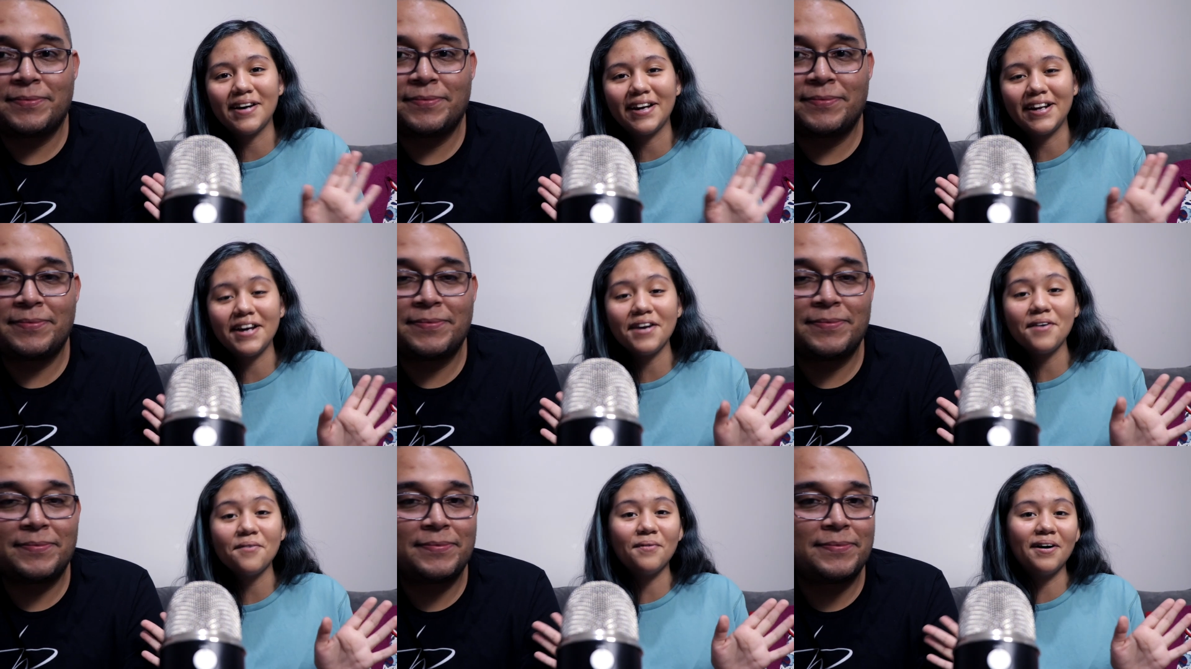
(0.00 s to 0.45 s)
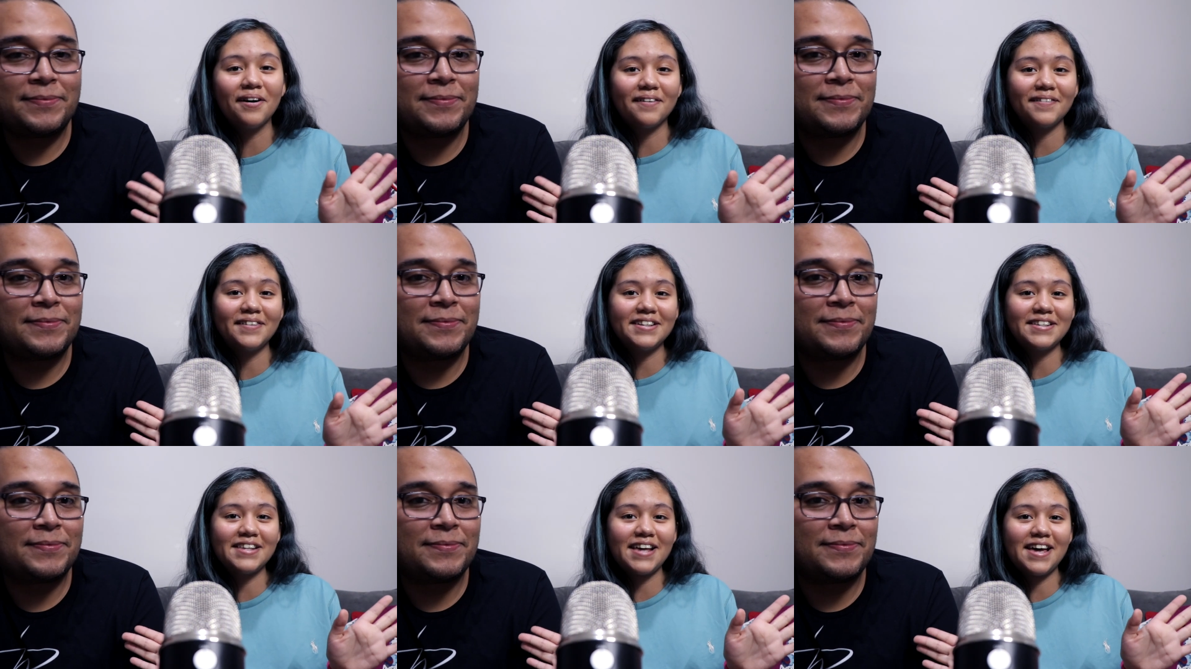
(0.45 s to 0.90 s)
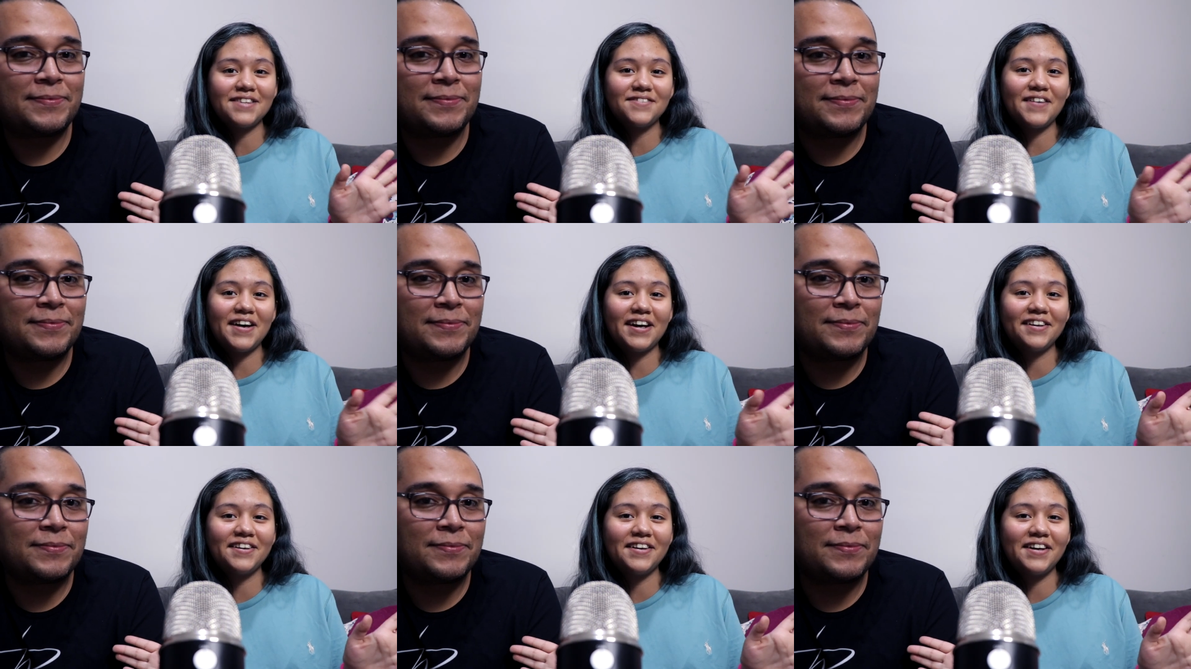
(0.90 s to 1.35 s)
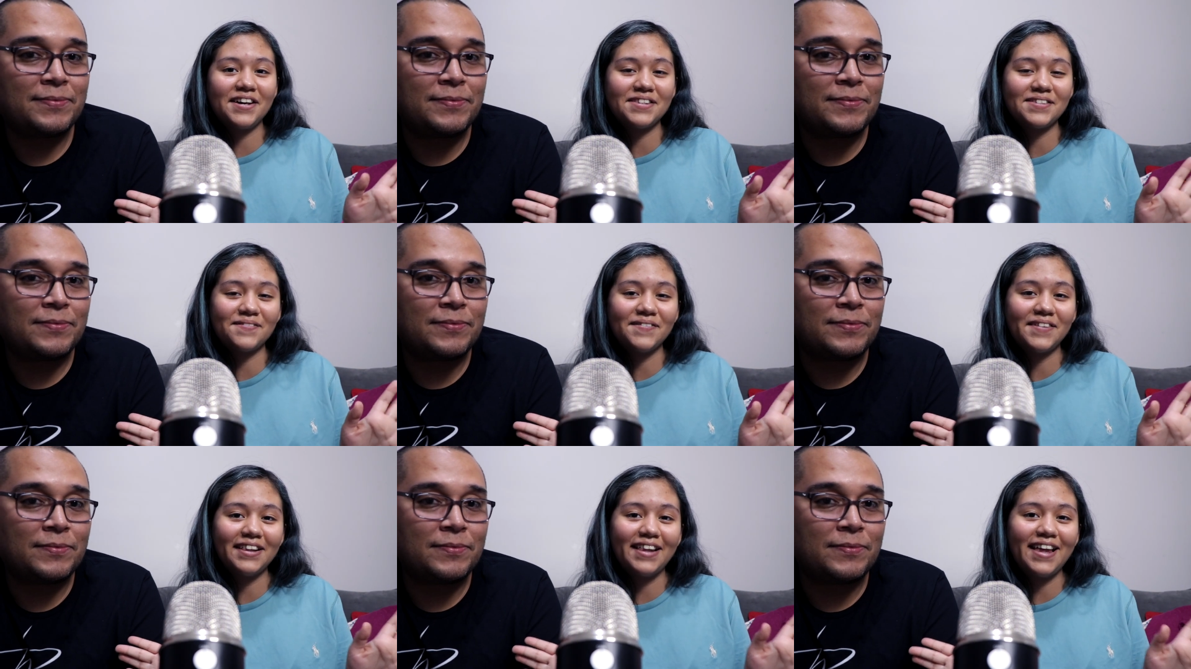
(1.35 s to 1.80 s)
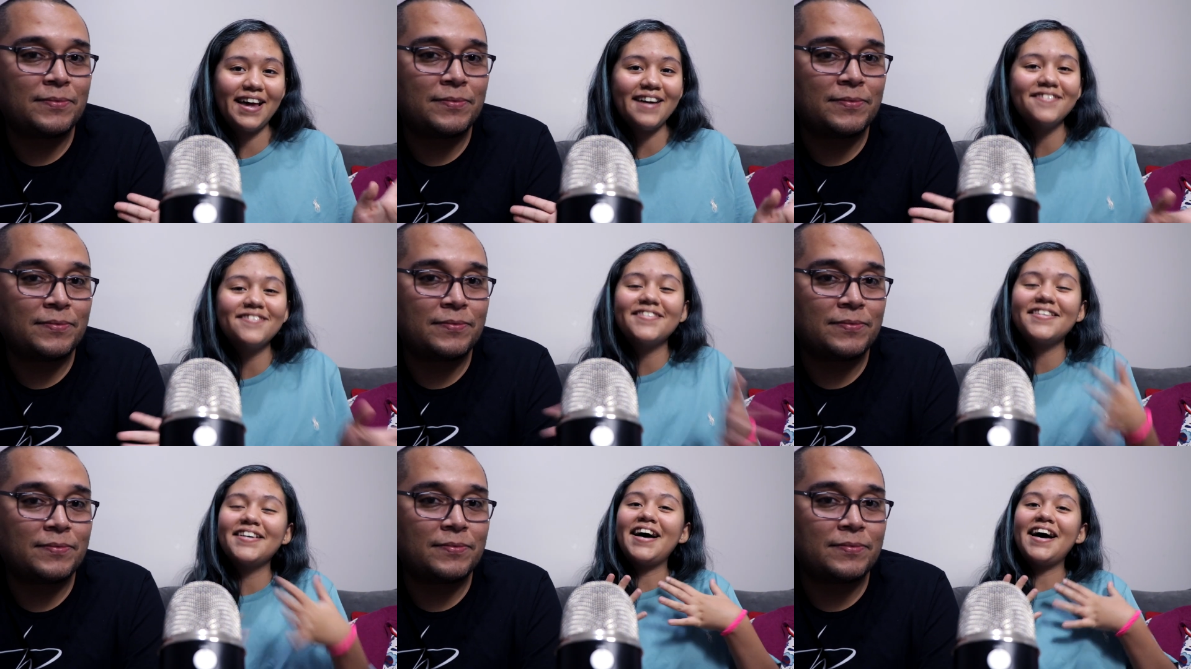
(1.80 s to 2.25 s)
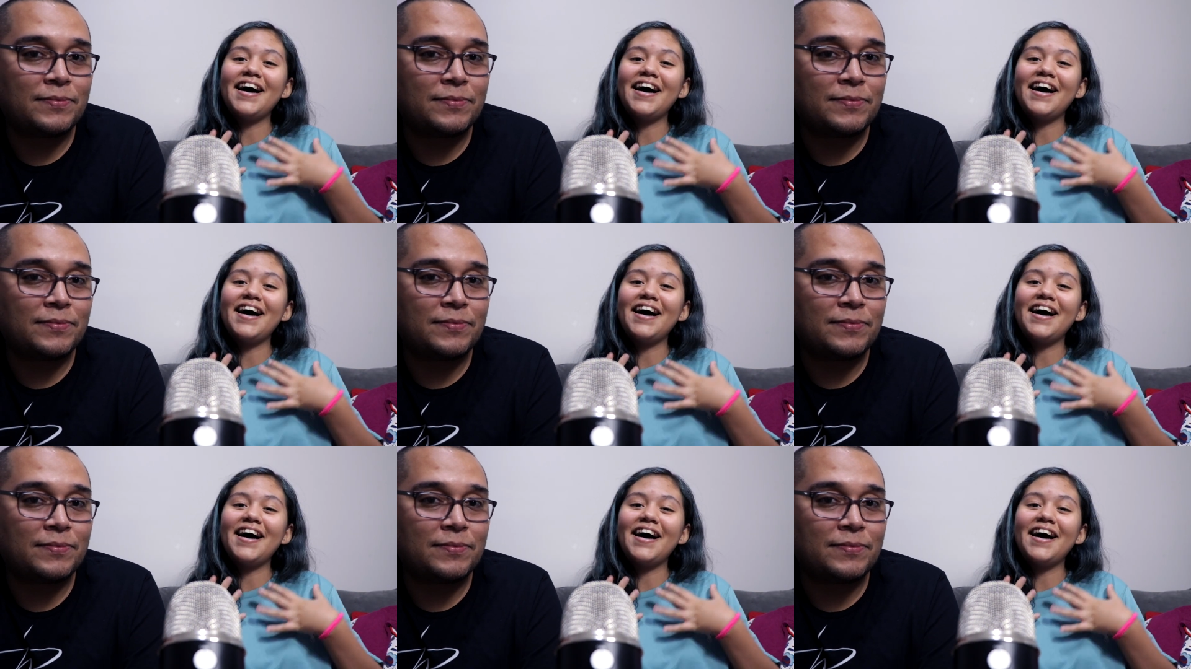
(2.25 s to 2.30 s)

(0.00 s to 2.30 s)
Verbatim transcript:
Speaker 1: everybody, welcome to Satisfactory ASMR Life.